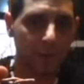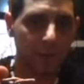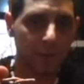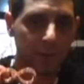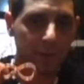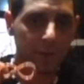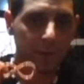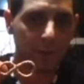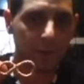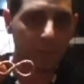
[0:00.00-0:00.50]

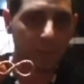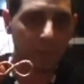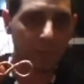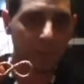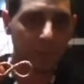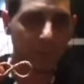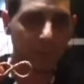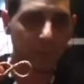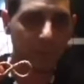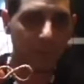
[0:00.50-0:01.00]
this.
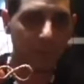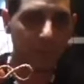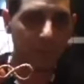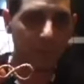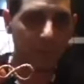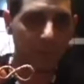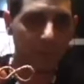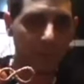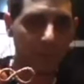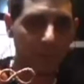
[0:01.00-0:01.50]

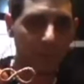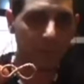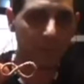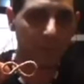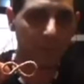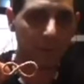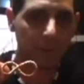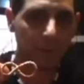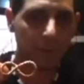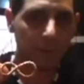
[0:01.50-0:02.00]
All
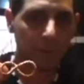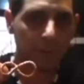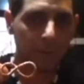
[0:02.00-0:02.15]
right.